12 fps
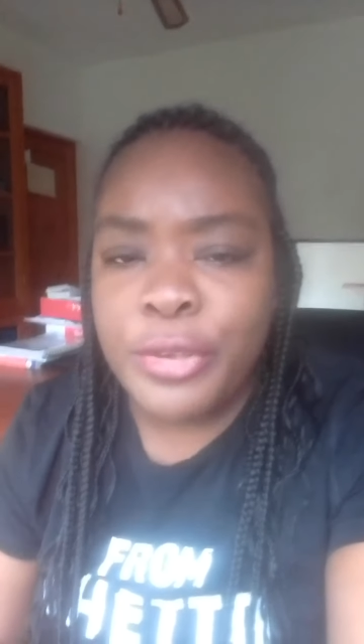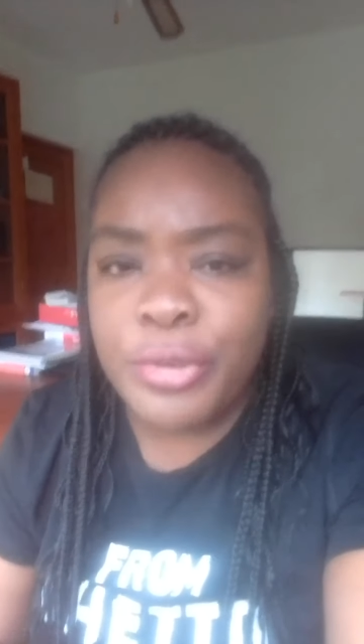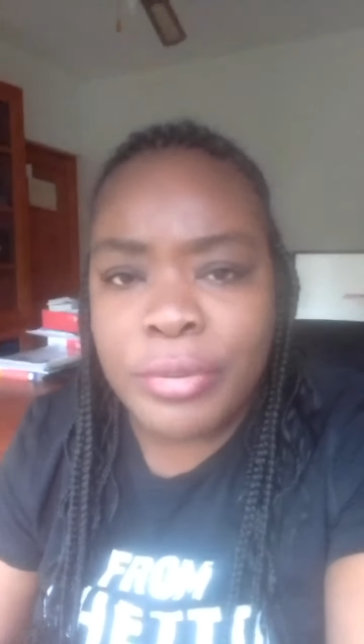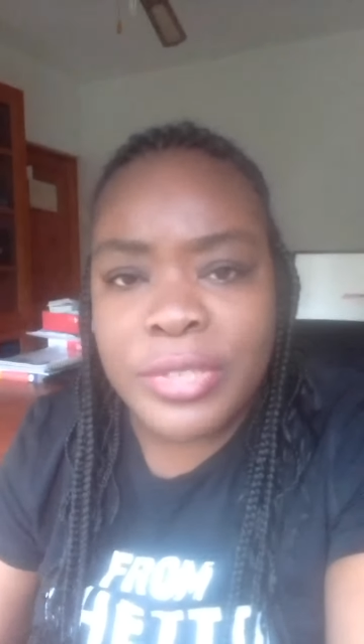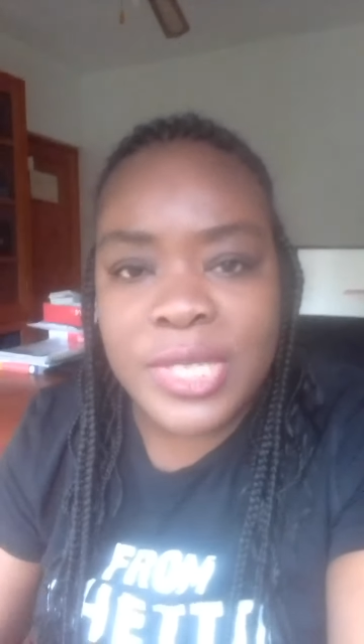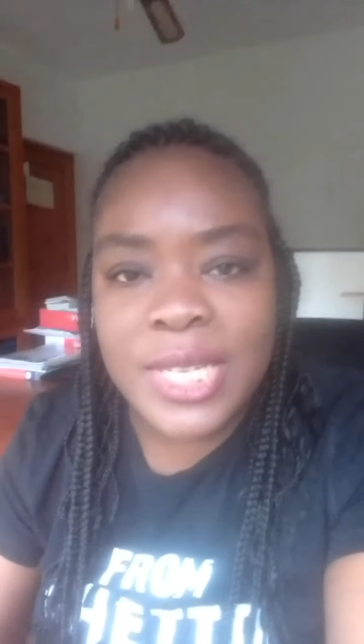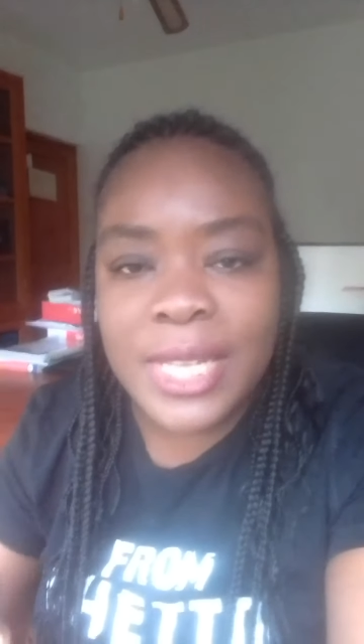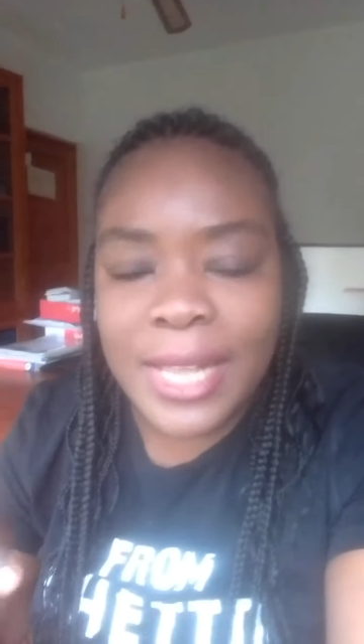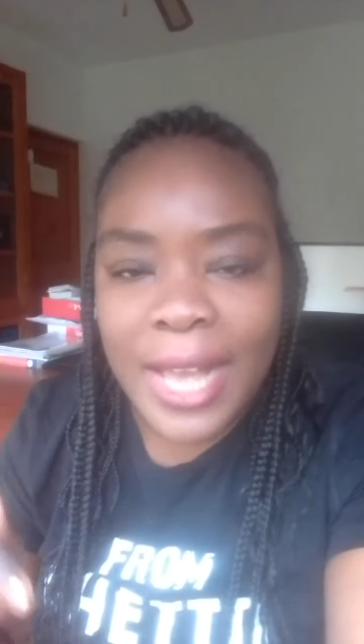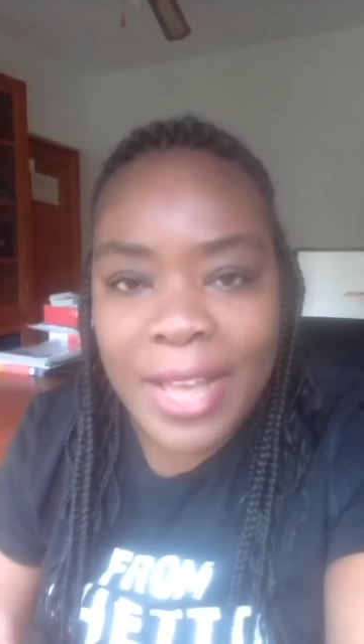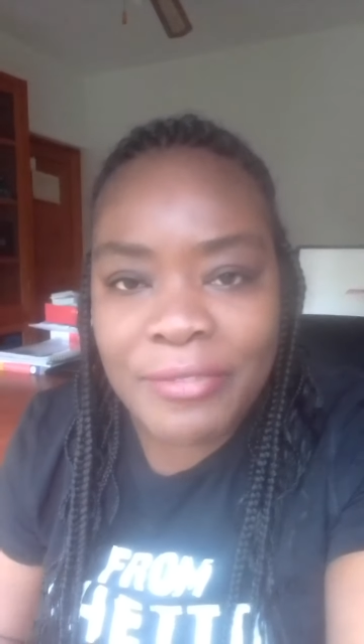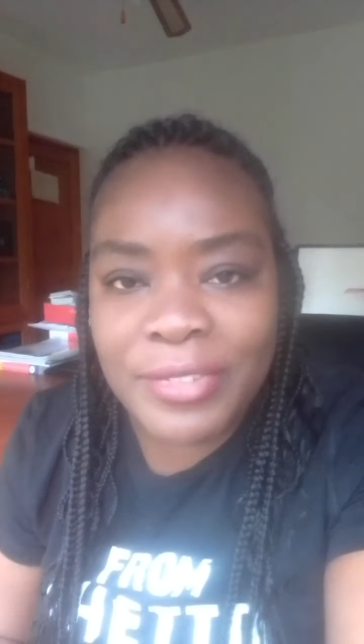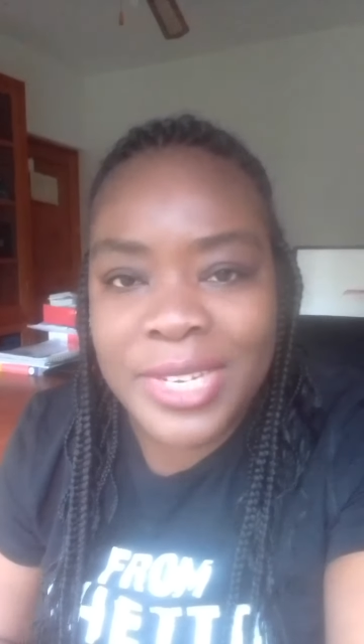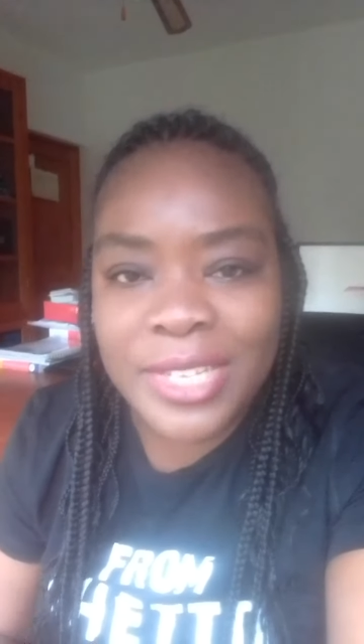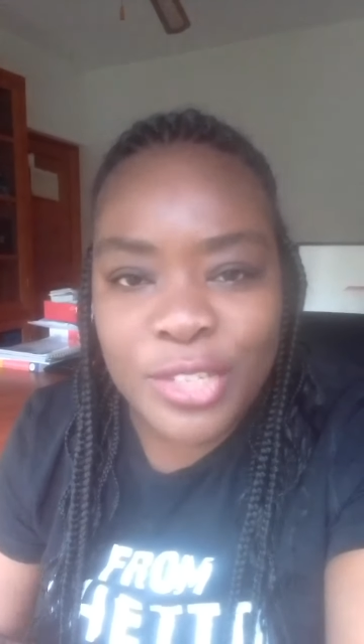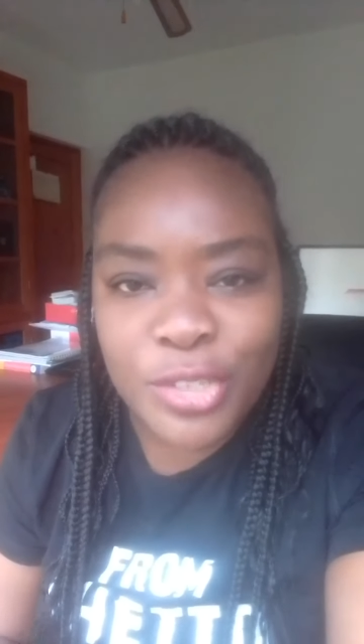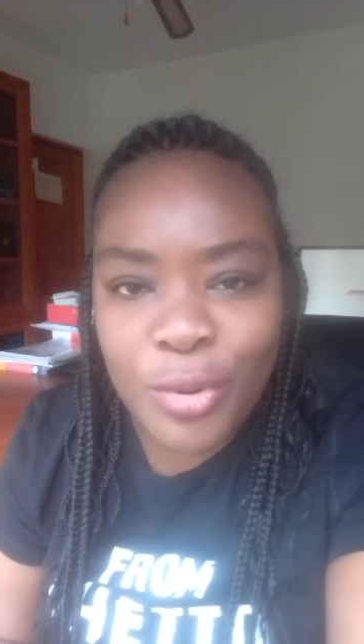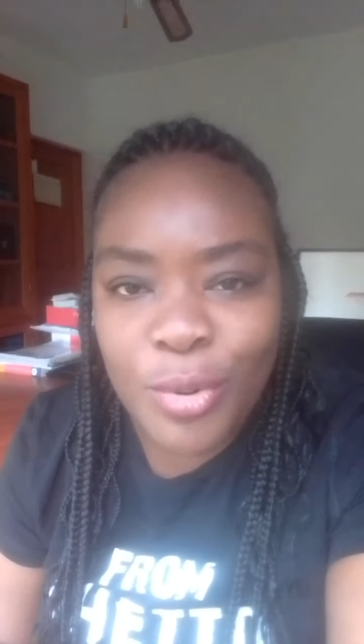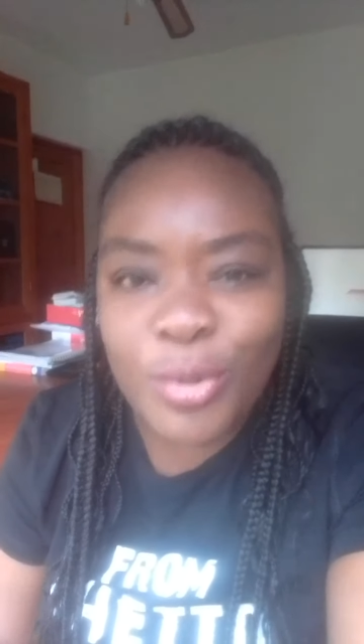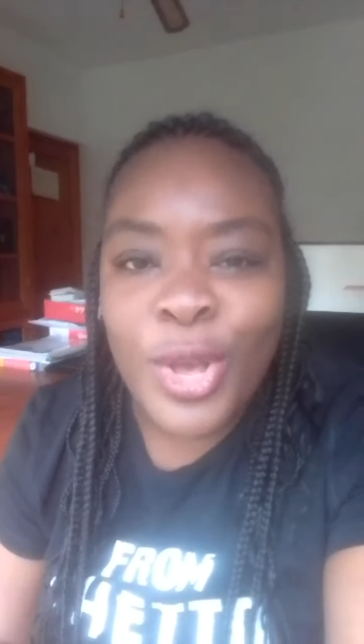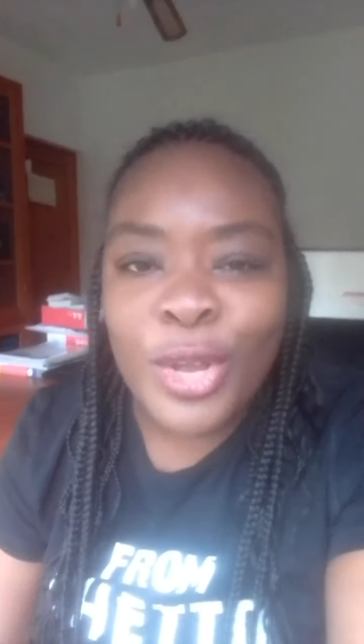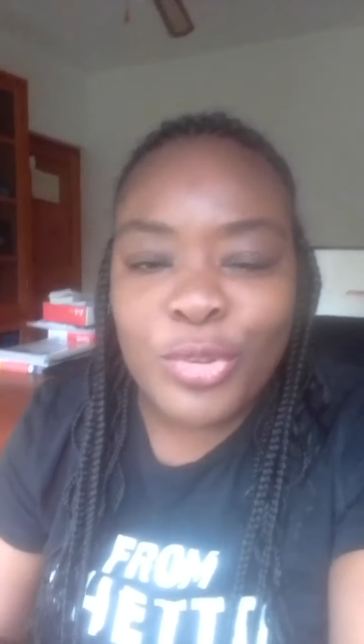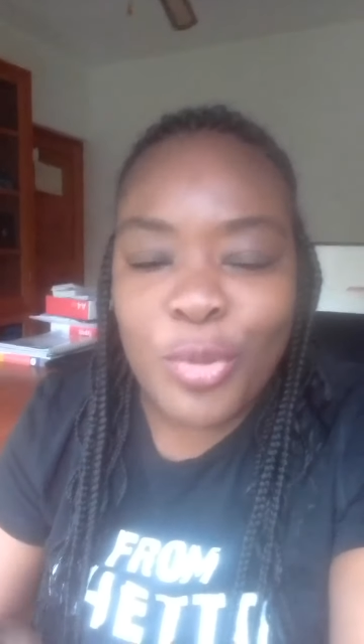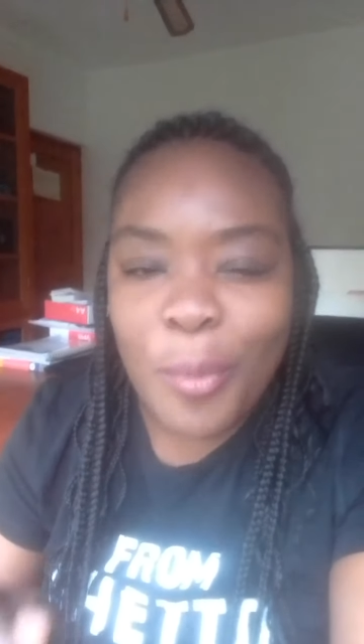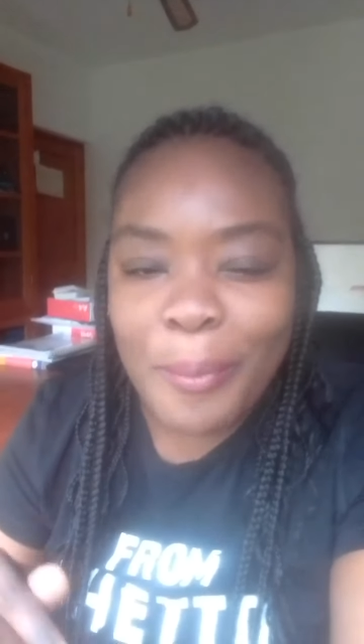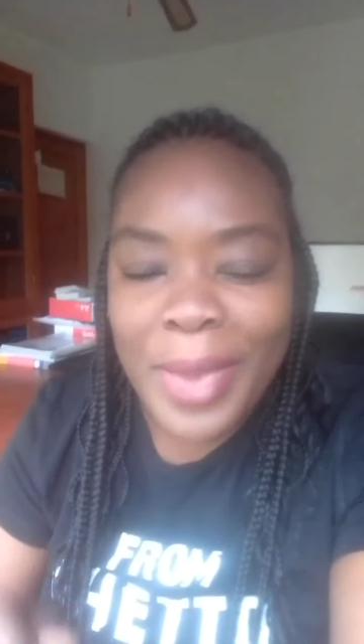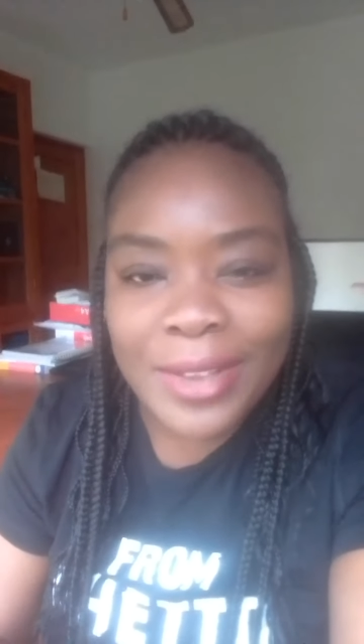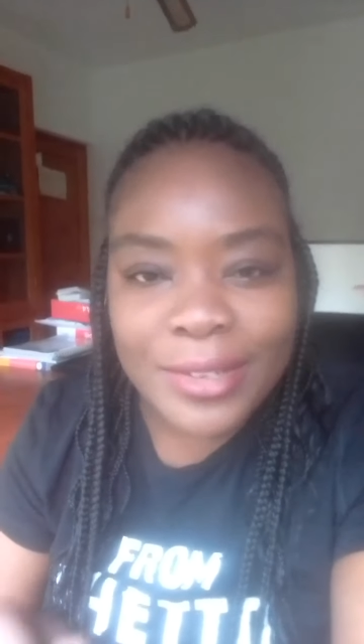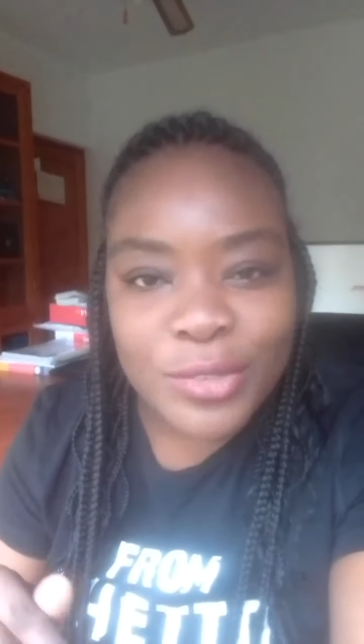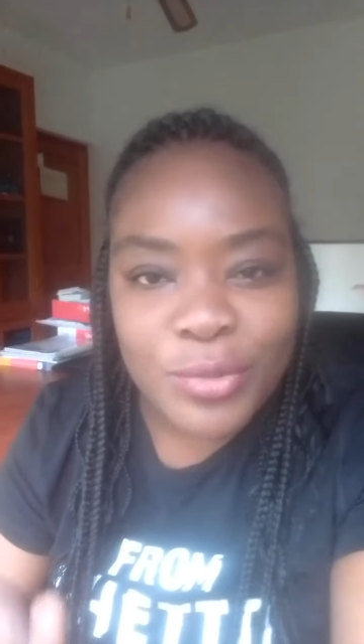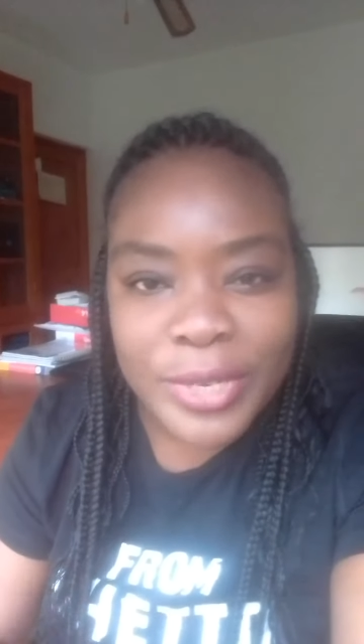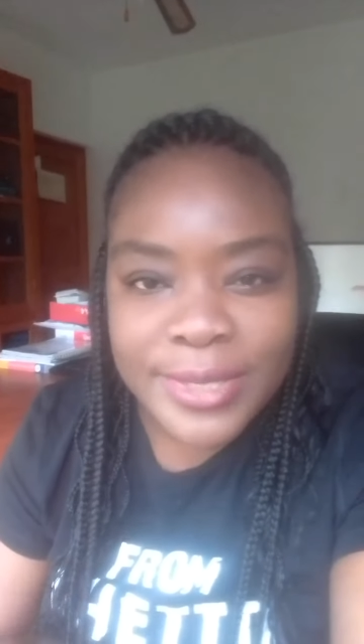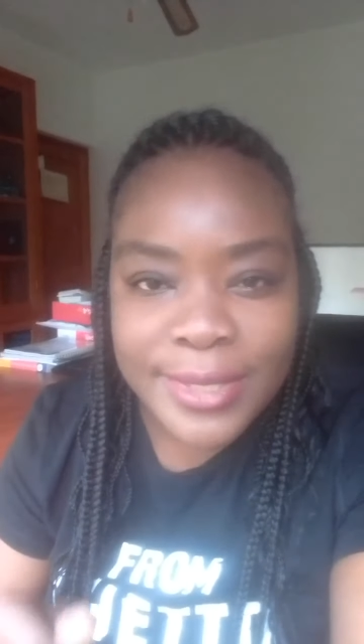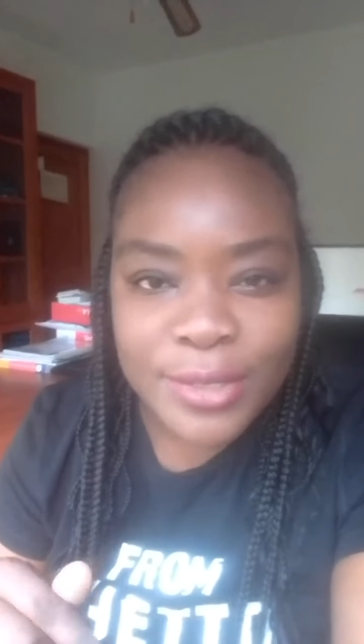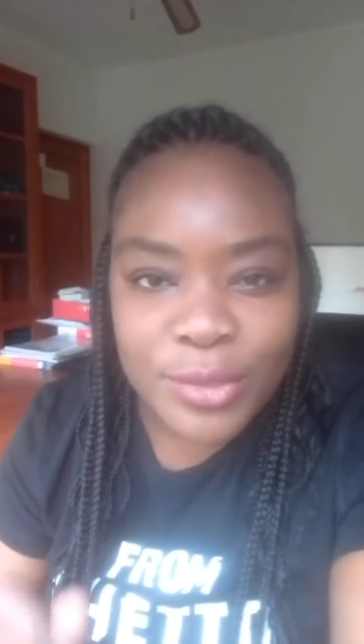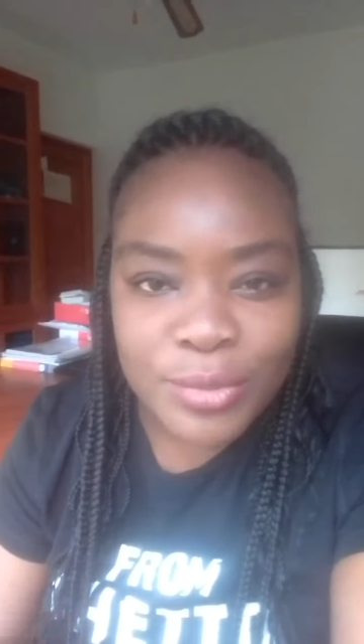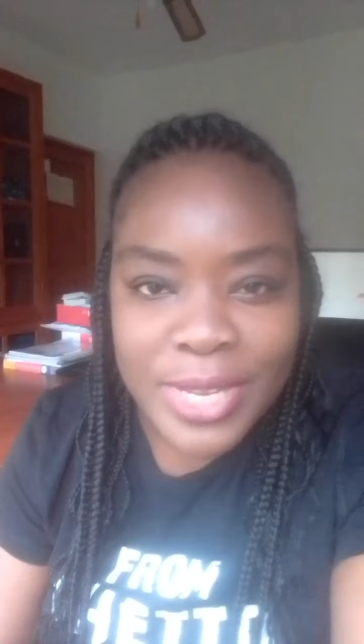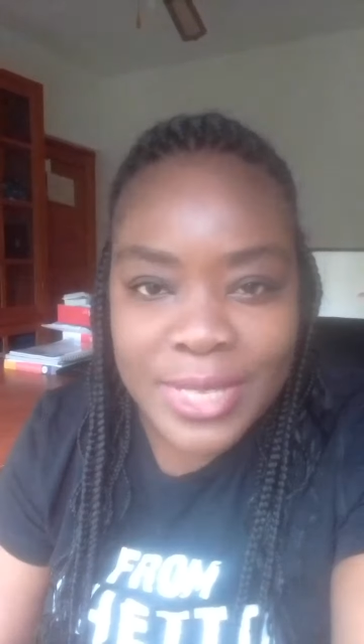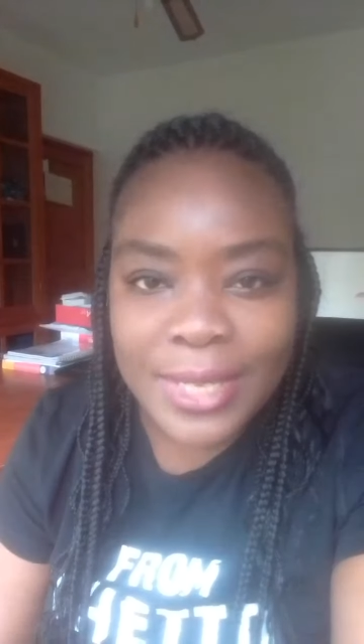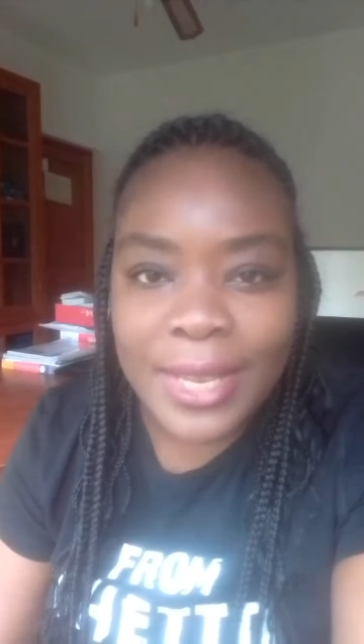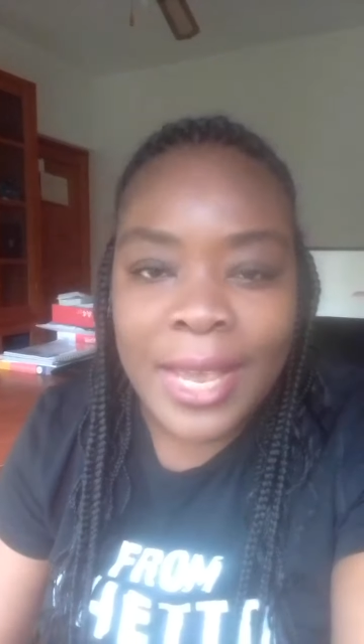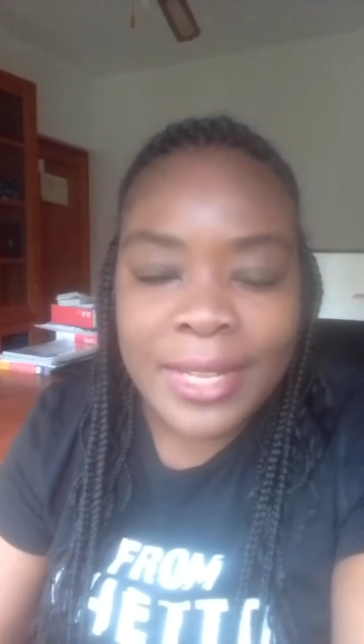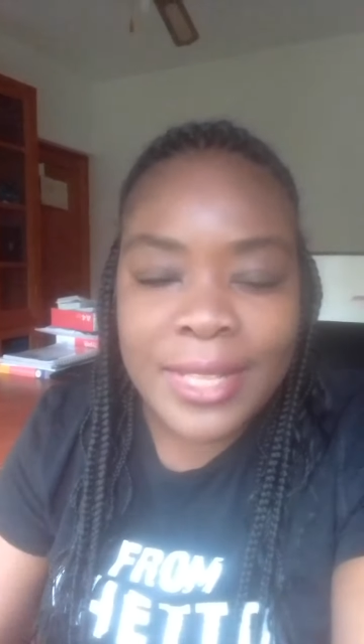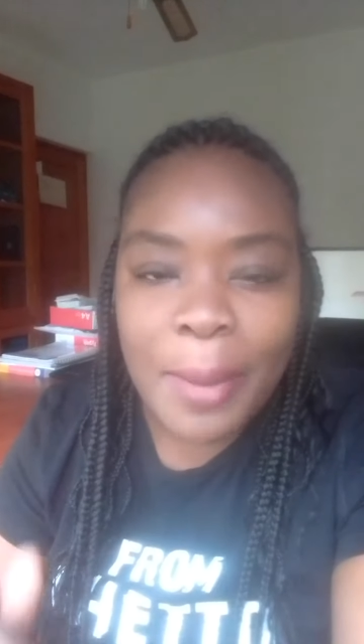You still have it in you to make 2020